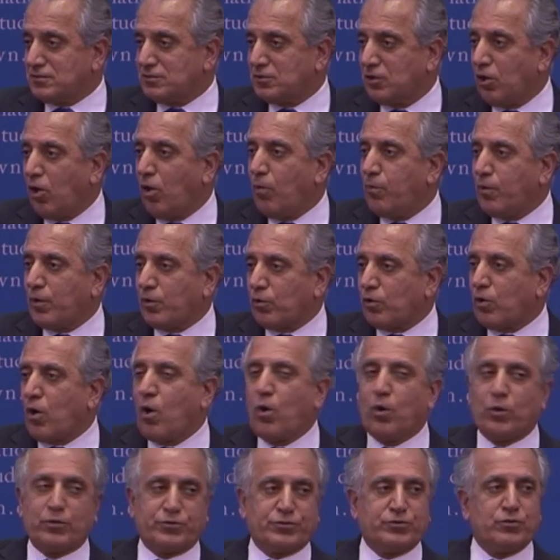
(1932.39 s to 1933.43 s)
global
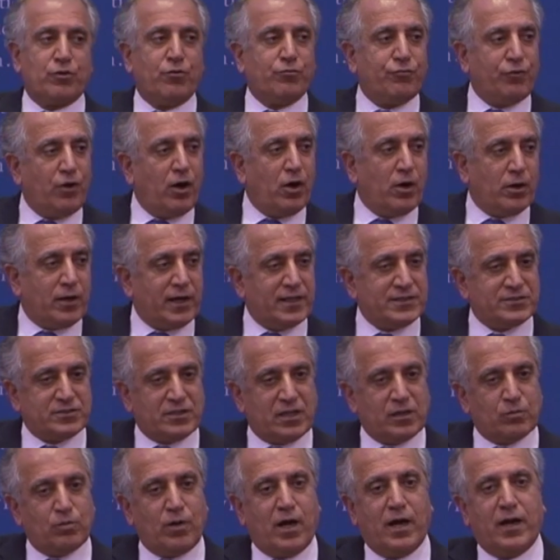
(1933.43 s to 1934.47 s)
role so far has
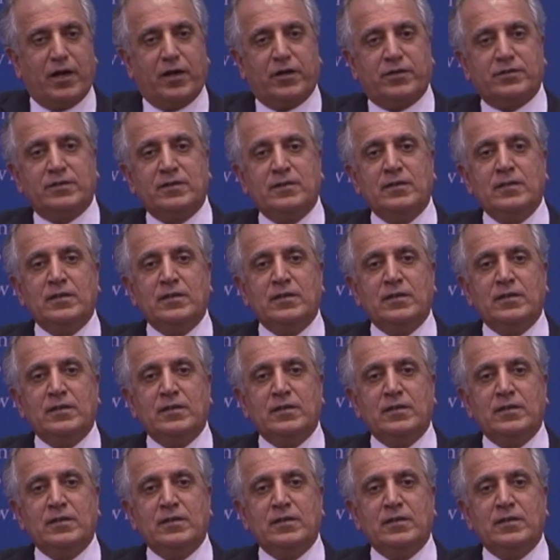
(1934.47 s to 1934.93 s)
required.